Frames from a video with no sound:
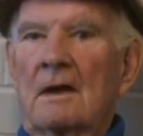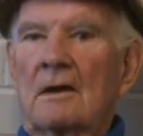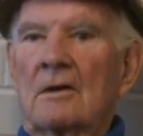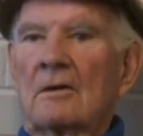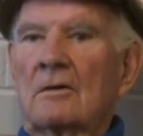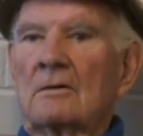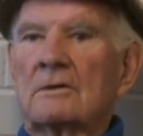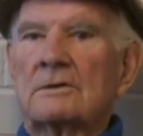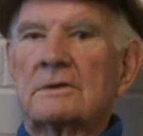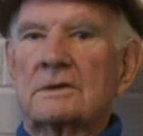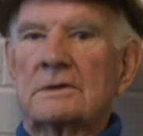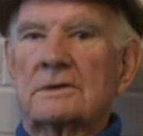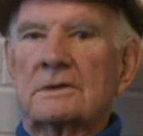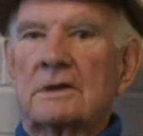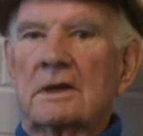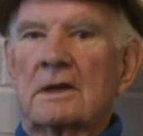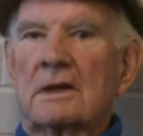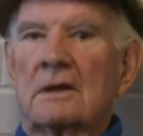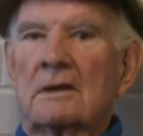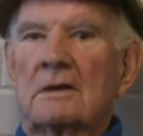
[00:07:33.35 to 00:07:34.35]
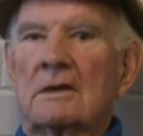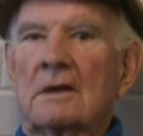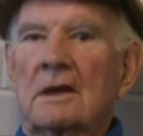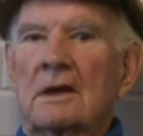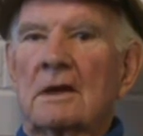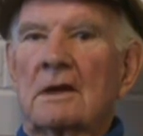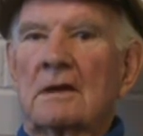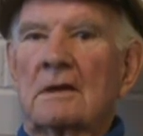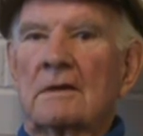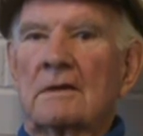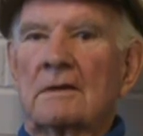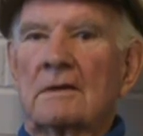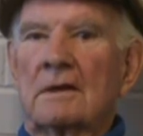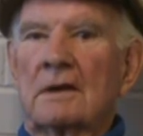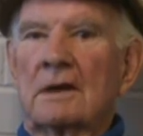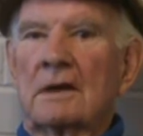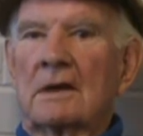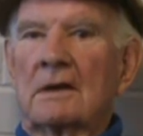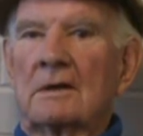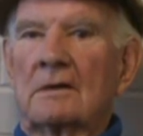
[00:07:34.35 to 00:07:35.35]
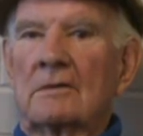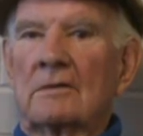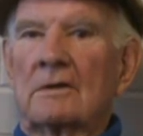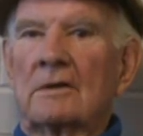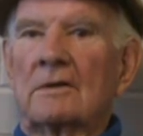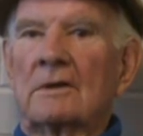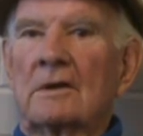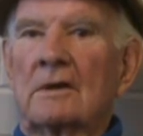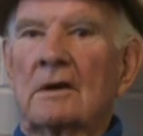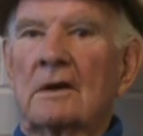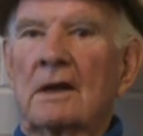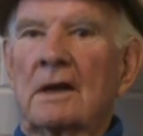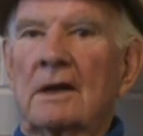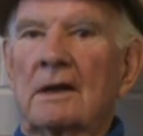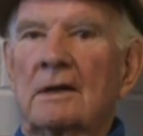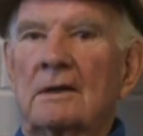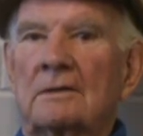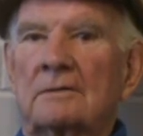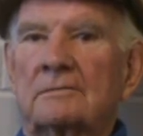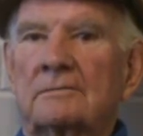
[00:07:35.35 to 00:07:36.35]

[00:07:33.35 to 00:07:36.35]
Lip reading: Oh, just in North Carolina.